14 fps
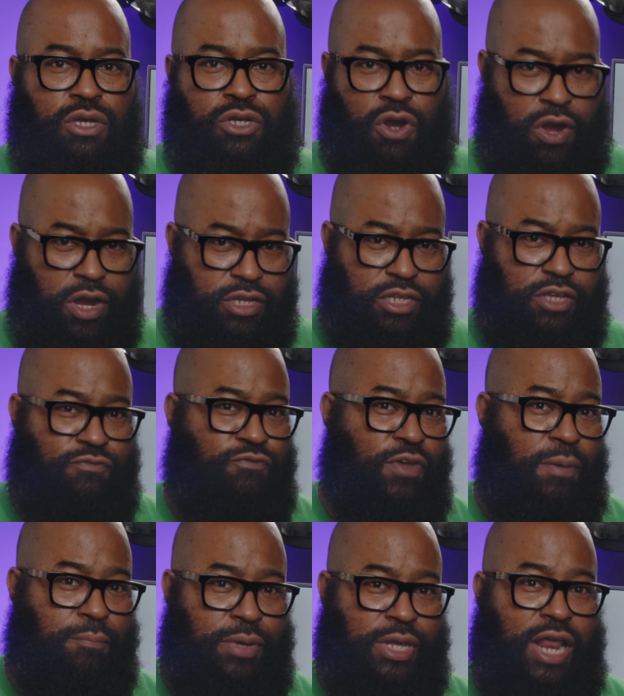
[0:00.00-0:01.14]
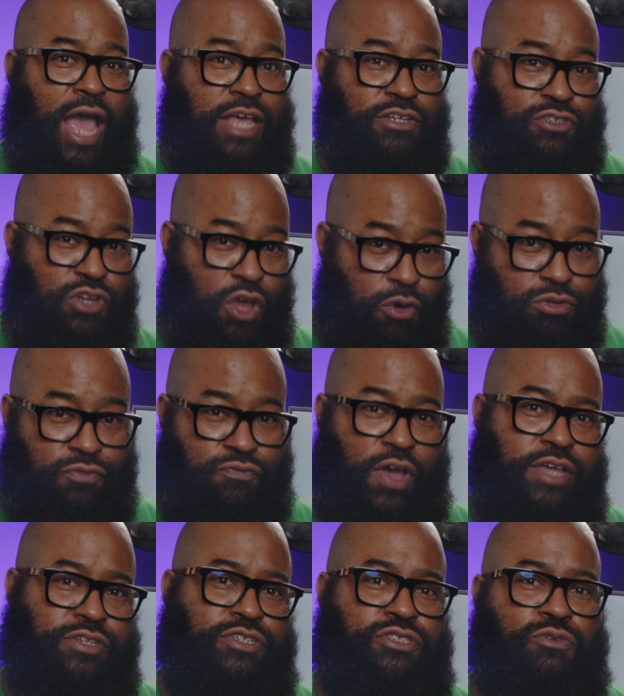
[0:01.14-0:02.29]
Currently, Fitbit has no
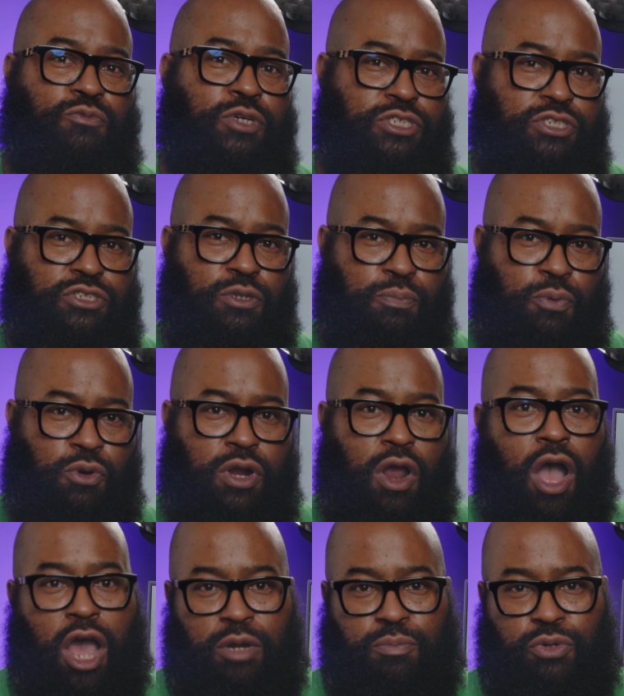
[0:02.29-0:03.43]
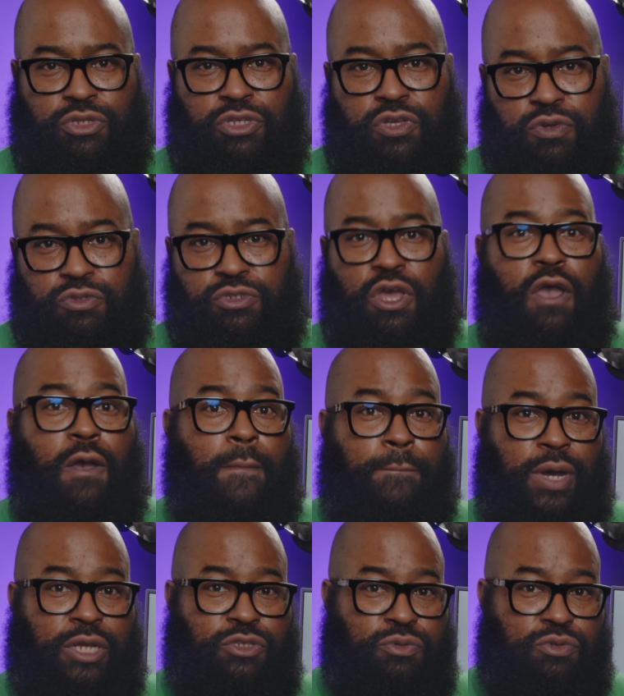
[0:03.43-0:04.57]
devices which support audible cues,
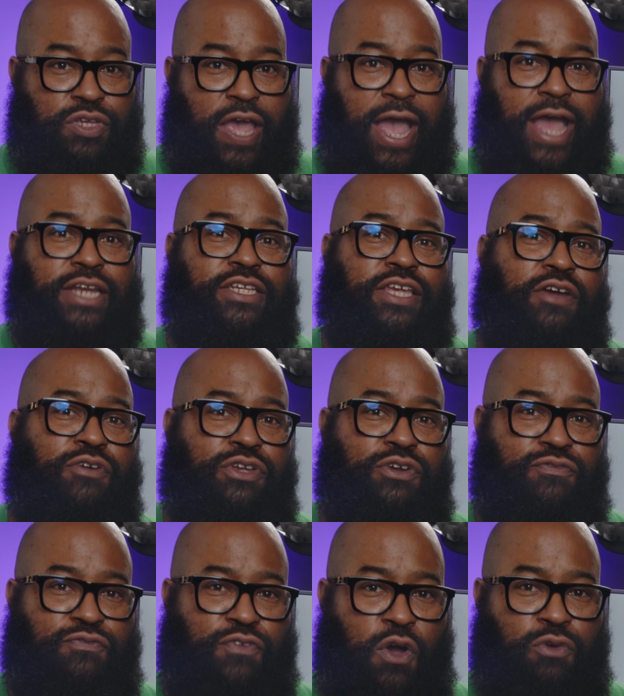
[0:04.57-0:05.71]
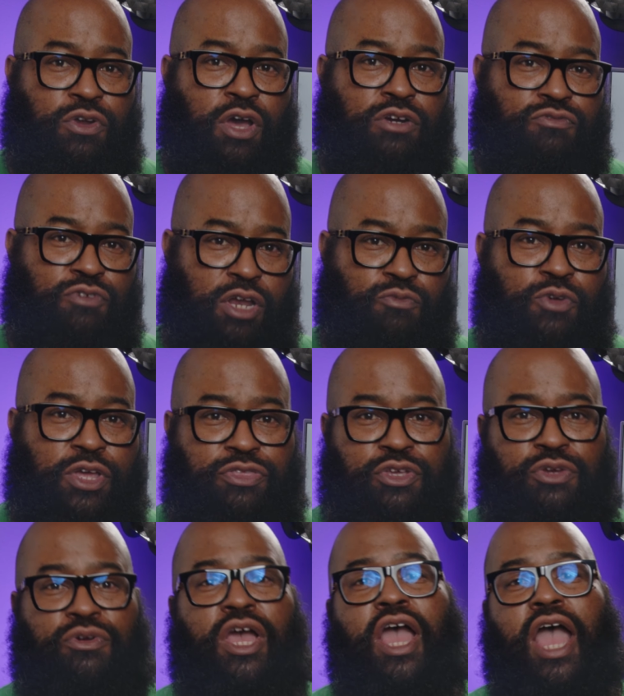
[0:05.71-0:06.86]
but you can carry your phone on a run with
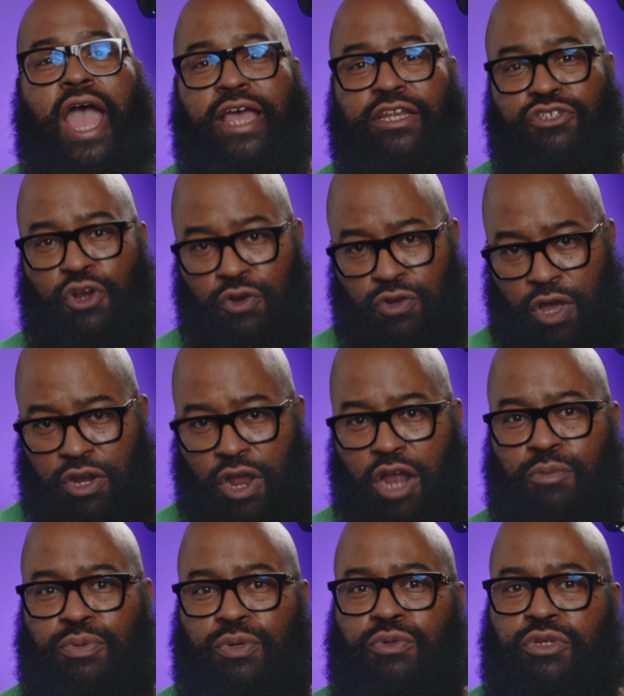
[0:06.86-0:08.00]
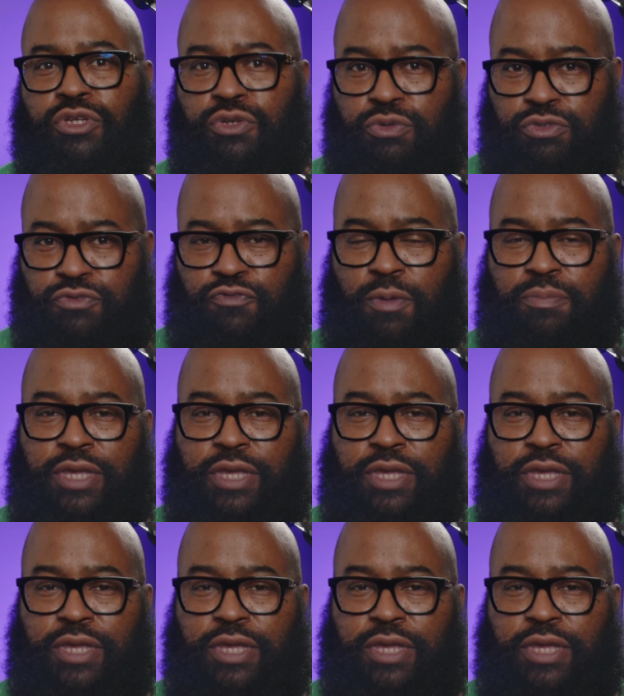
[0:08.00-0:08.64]
you and turn on audible cues from